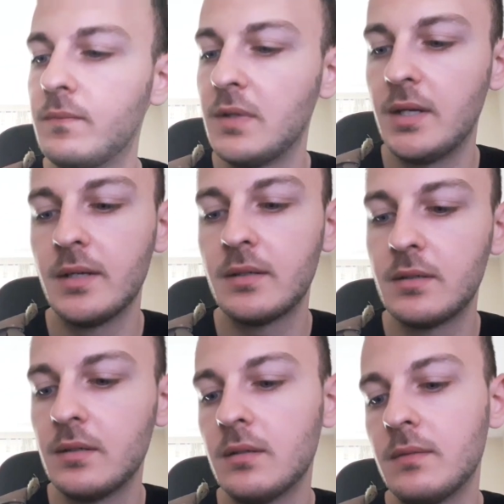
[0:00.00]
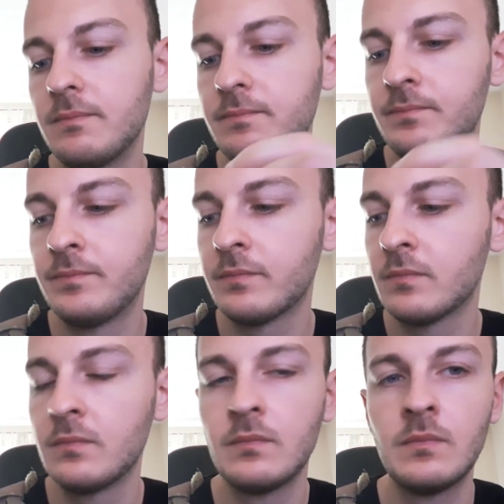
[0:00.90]
Like
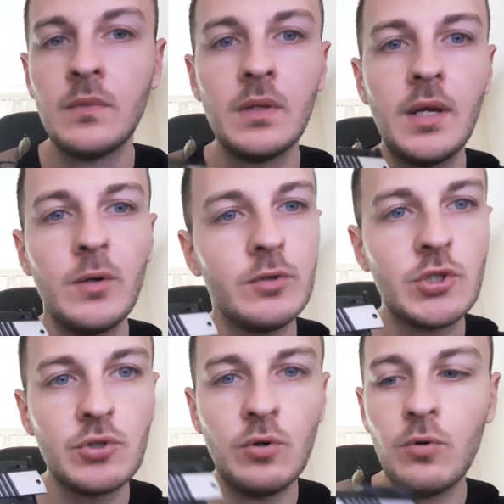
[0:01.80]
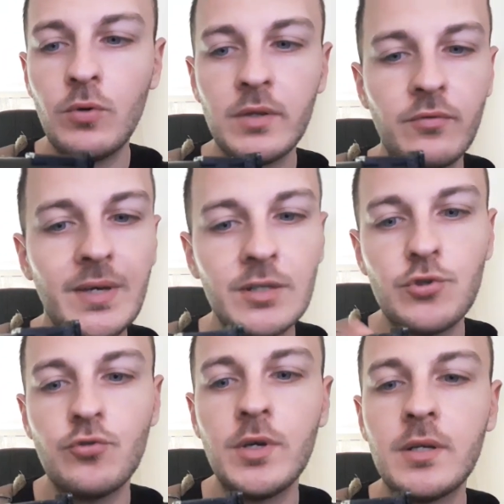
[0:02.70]
I was so
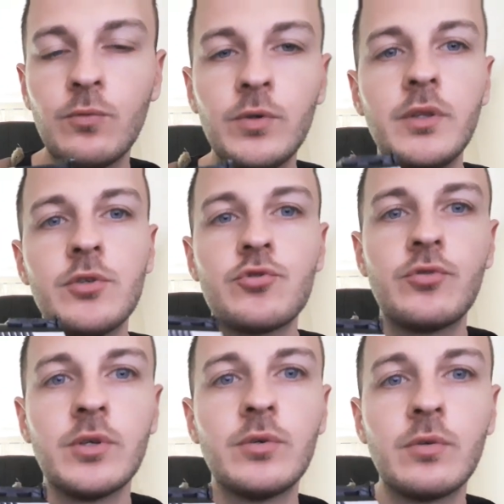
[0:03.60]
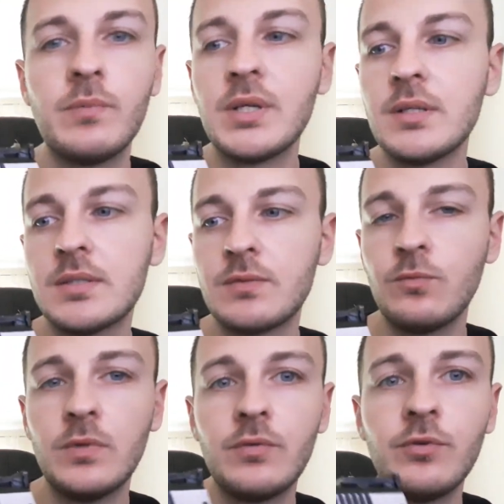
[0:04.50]
infatuated with the trigger, because
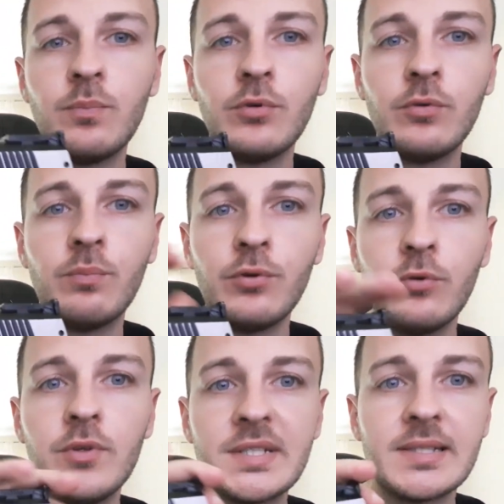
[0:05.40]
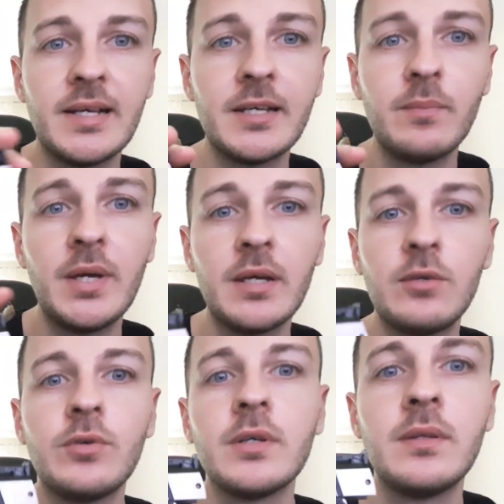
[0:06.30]
if you pull the slide
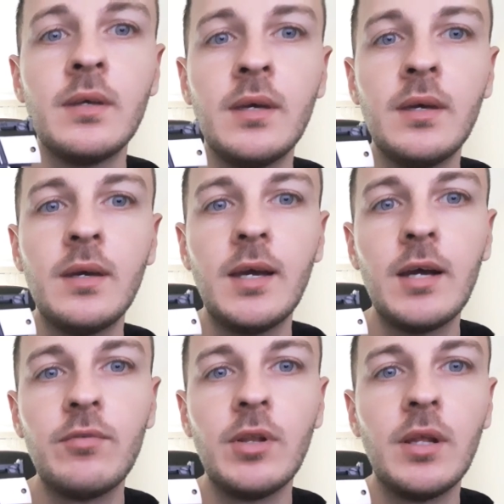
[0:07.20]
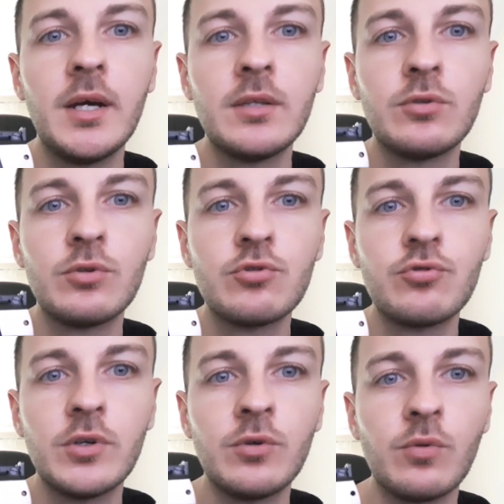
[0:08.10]
back, you could have a lighter
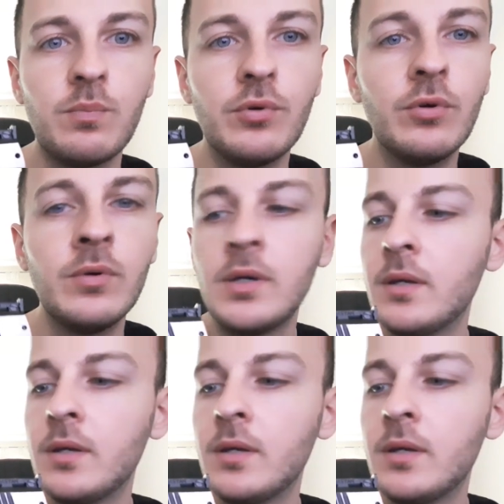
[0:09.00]
trigger pull,